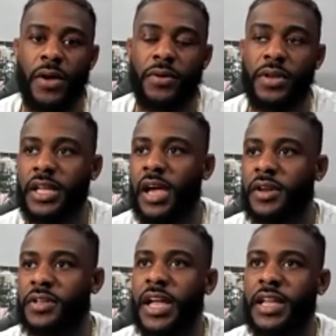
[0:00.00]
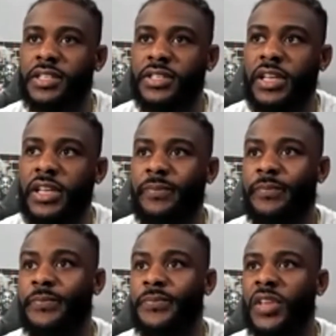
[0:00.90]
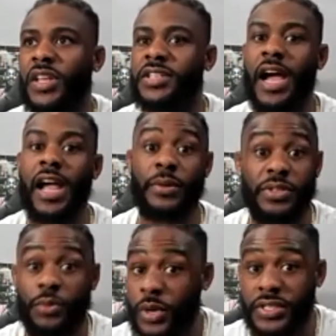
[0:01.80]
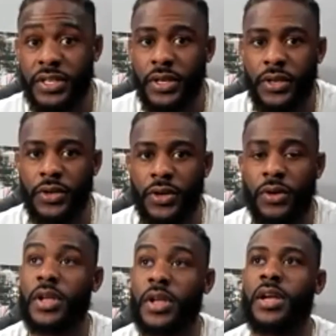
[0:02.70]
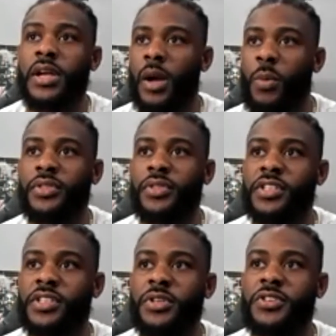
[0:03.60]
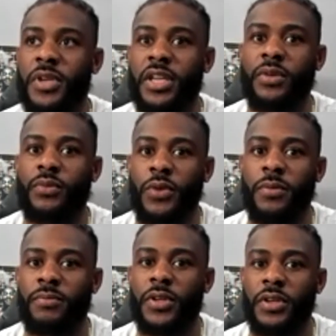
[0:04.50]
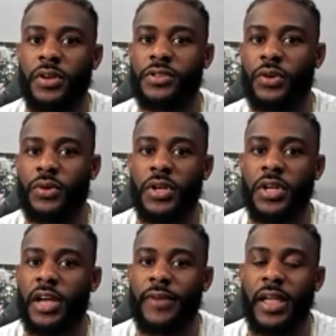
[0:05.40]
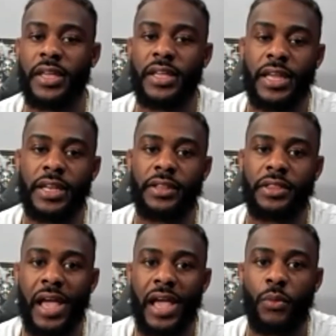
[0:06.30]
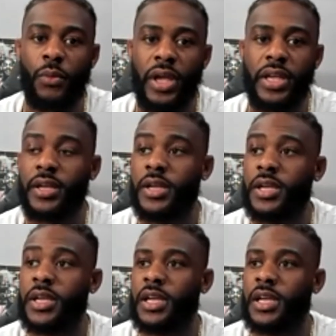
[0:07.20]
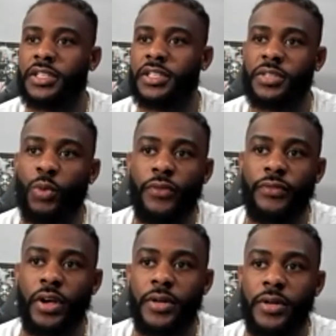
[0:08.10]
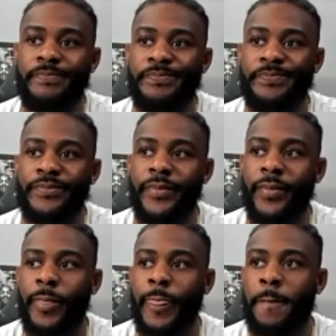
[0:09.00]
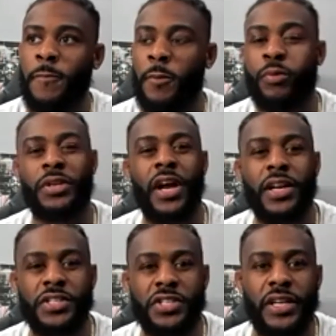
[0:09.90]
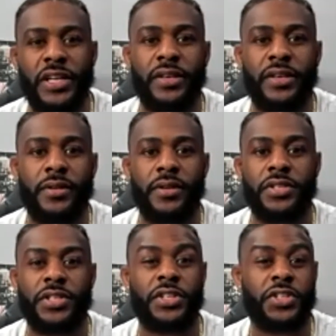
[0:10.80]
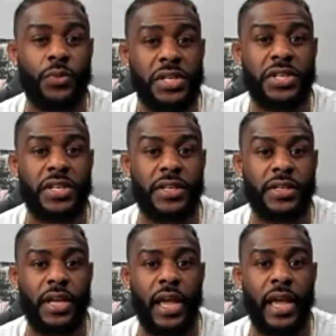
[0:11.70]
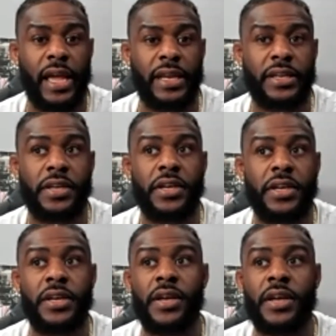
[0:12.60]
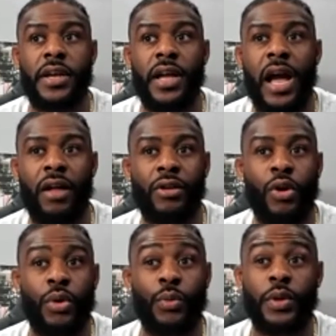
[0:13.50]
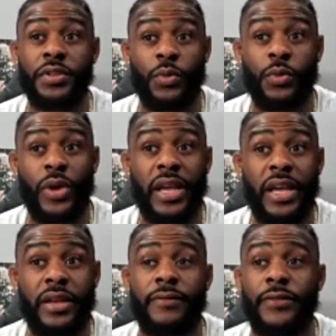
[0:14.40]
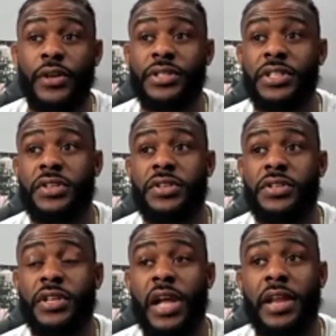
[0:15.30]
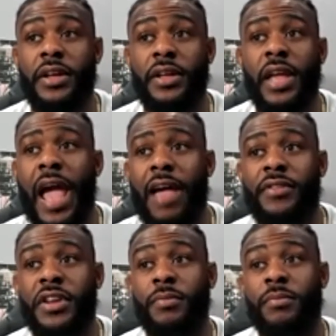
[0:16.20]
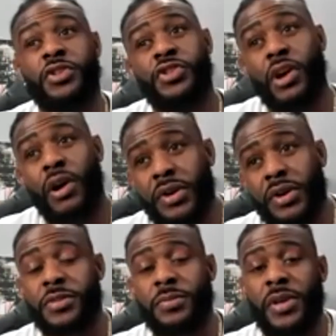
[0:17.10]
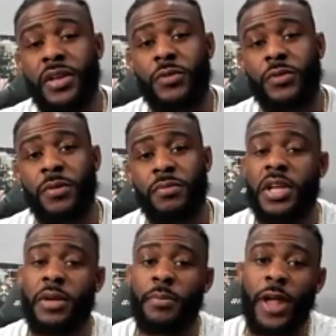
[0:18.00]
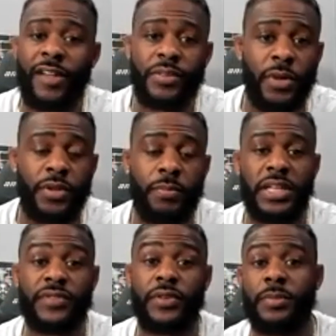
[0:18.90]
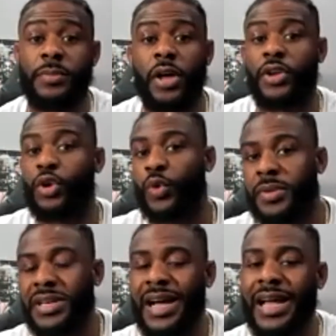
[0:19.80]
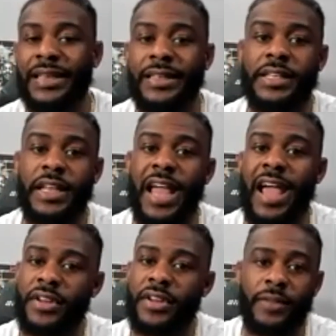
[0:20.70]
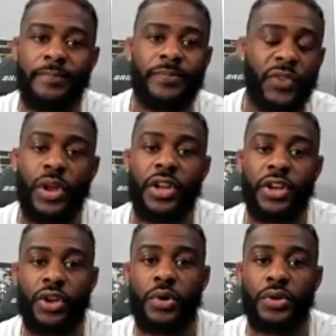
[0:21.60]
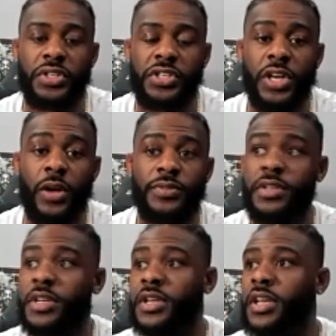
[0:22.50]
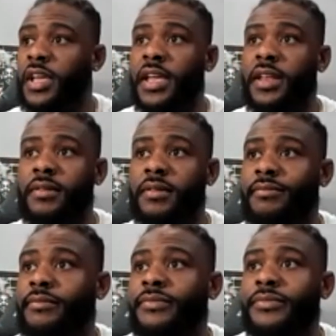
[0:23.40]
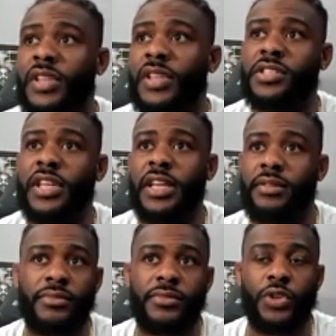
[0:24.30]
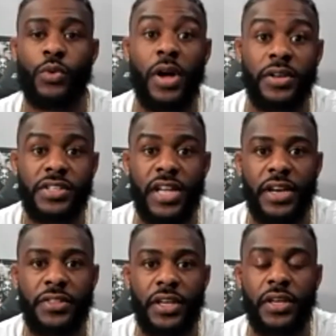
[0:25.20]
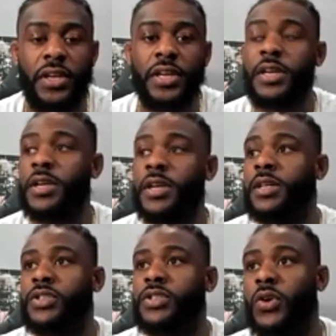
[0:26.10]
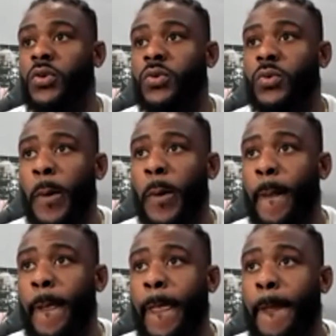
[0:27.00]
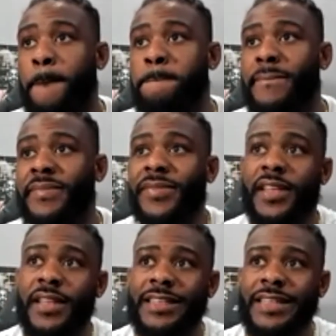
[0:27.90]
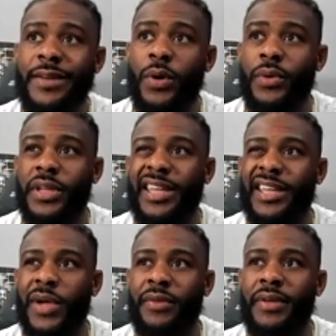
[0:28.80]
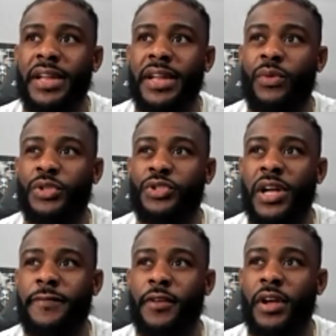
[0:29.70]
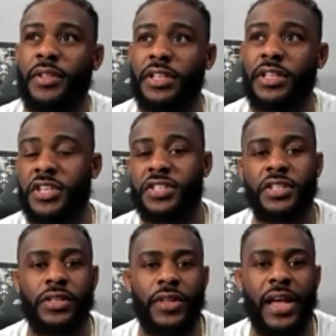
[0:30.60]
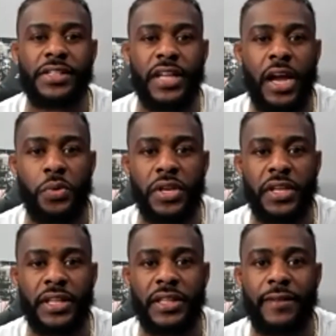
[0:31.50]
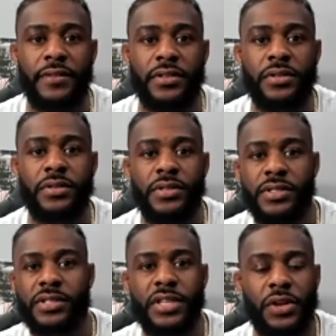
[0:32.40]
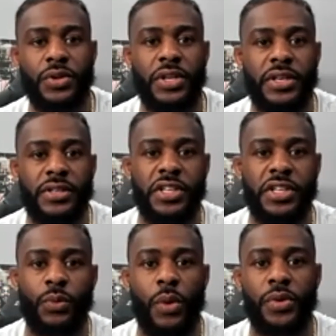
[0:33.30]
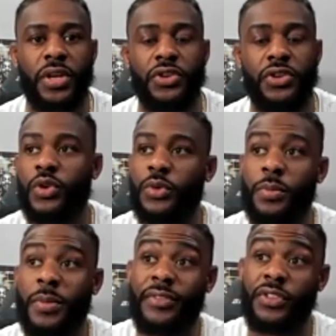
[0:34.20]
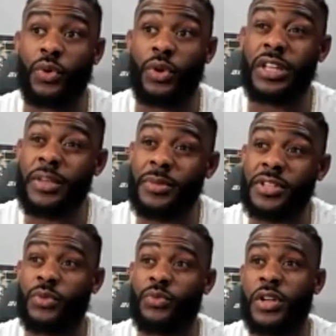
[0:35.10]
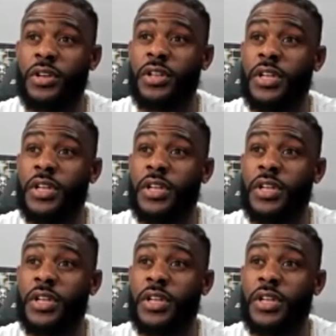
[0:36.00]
Like Conor's got his thing, it's Irish whiskey, you know? I want this to be Jamaican rum, you know? So if I can get it that way, it's just of a production situation and how long we're willing to wait versus kind of having it majority Jamaican rum, but have some other blends for some other Caribbean islands and having it ready to go on the shelves in, let's say, two months kind of thing. So that's kind of what we're kicking around right now. We're trying to figure out the logistics of that and see how we can get that settled and see what we can do because we might have to do a limited run.